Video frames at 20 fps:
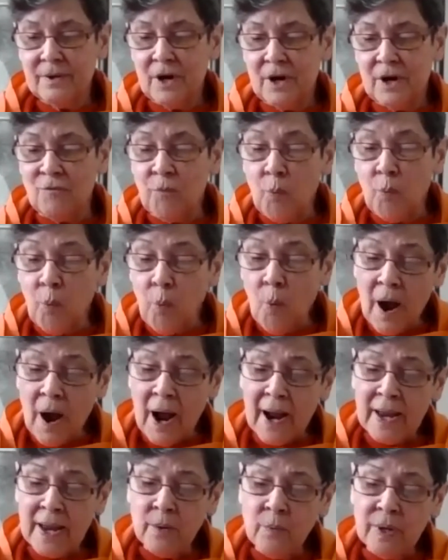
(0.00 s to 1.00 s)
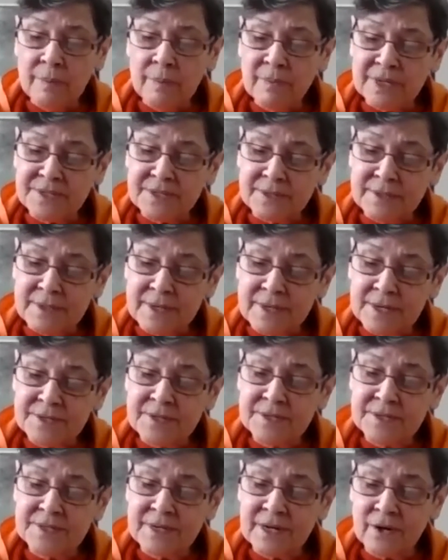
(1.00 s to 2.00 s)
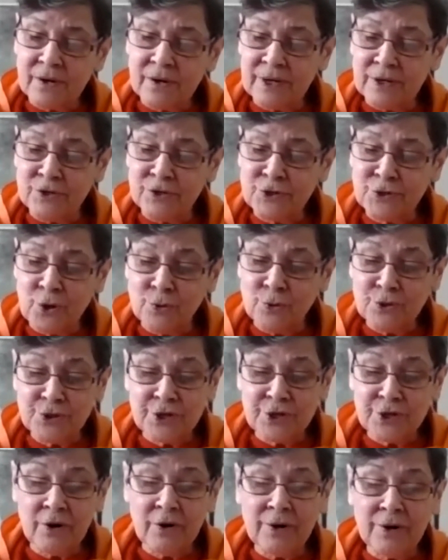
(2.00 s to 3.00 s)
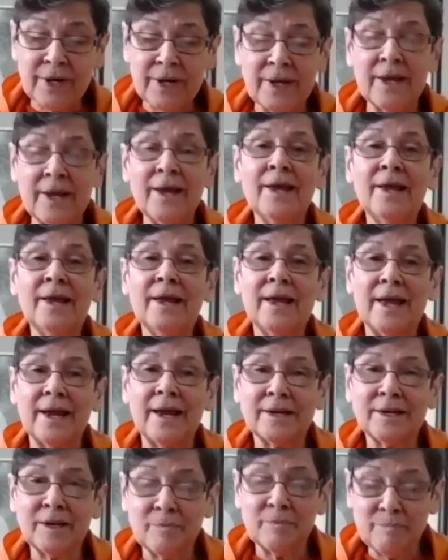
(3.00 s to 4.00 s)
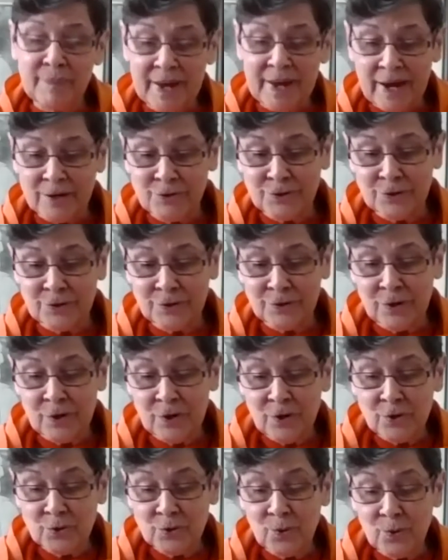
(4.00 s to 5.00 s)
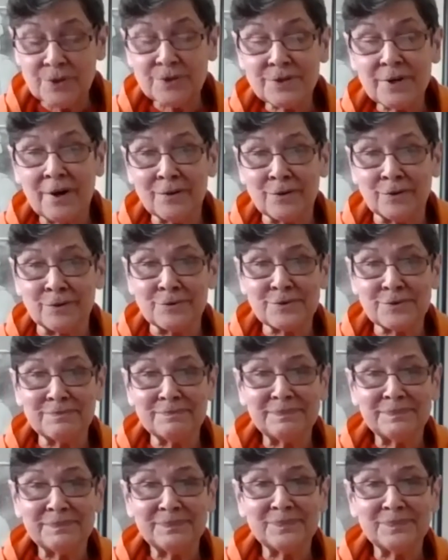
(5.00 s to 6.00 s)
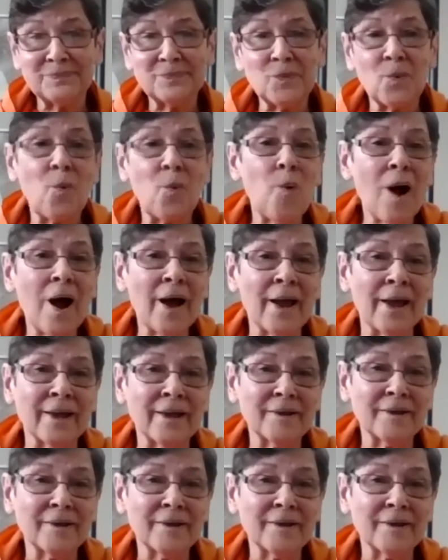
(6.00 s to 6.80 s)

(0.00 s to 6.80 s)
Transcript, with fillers: of why we must necessarily show charity and compassion towards others. Why?